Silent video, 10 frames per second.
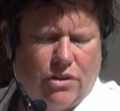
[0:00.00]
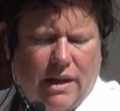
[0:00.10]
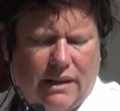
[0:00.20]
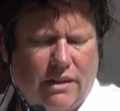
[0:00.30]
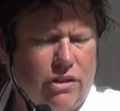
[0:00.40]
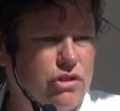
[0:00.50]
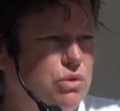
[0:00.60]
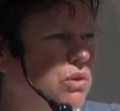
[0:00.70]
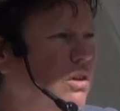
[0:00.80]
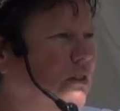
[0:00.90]
a great little
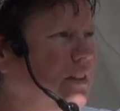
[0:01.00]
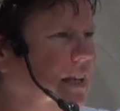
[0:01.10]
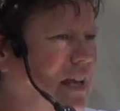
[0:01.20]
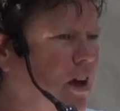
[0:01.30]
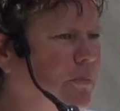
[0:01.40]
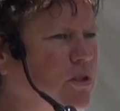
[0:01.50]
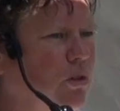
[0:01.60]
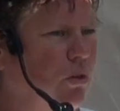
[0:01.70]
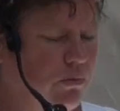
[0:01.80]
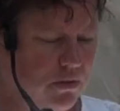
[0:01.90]
tool that helps
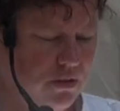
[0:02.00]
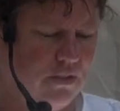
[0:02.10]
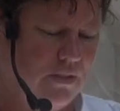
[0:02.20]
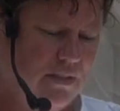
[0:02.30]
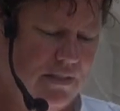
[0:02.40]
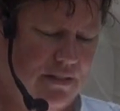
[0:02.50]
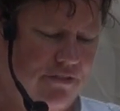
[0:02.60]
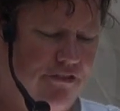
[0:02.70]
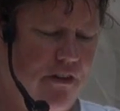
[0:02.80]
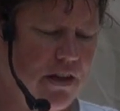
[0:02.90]
you
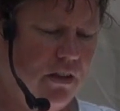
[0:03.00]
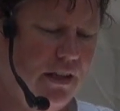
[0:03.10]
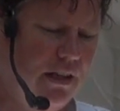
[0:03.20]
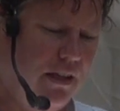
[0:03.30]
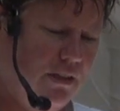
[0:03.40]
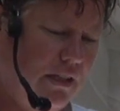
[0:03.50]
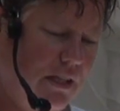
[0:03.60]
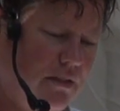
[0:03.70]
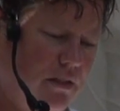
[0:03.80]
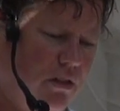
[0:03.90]
funnel it in
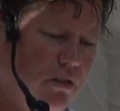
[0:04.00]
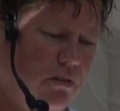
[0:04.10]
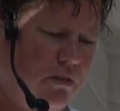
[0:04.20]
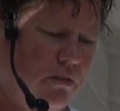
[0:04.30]
easier.